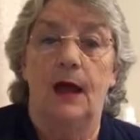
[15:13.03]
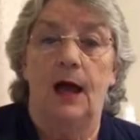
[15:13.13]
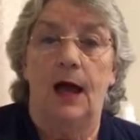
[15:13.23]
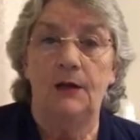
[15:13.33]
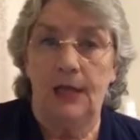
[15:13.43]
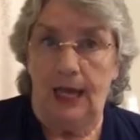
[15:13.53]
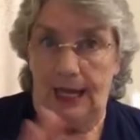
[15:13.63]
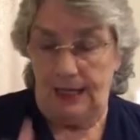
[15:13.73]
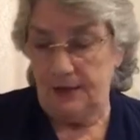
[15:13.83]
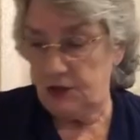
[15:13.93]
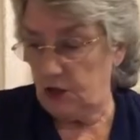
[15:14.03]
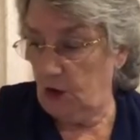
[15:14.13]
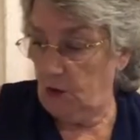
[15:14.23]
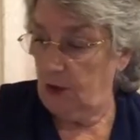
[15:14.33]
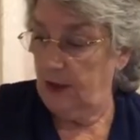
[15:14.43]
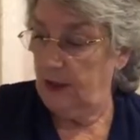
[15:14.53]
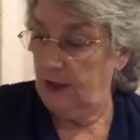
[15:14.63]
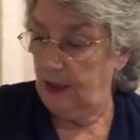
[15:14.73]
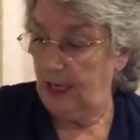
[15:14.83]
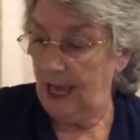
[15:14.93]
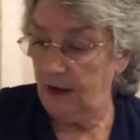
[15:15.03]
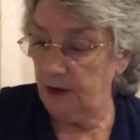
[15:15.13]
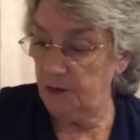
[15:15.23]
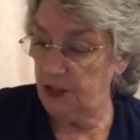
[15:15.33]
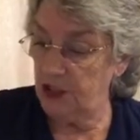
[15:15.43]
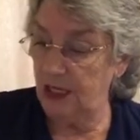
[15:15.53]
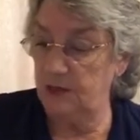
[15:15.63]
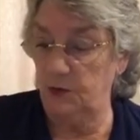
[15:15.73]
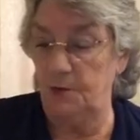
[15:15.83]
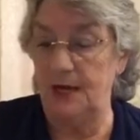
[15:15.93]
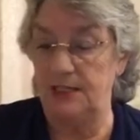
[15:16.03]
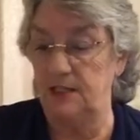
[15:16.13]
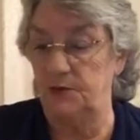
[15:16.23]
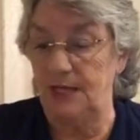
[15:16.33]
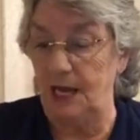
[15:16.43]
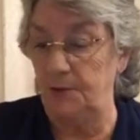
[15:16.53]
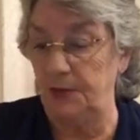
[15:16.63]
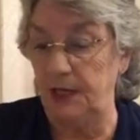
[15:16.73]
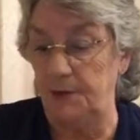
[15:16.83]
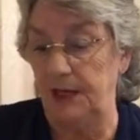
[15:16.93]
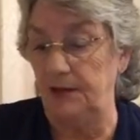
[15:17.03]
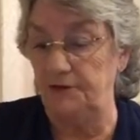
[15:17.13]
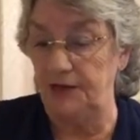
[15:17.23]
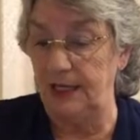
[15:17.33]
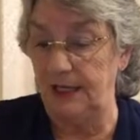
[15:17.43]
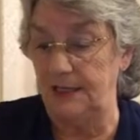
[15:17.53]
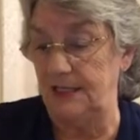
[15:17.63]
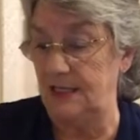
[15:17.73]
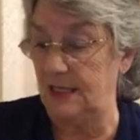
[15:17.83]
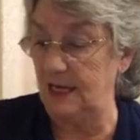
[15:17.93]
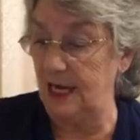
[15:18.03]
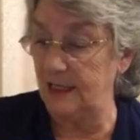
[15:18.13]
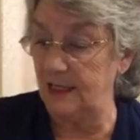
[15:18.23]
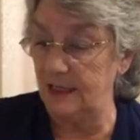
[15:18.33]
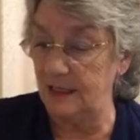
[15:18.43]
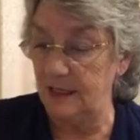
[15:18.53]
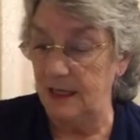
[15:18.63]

Okay, so how can we shatter what matters without becoming unfeeling and disconnected?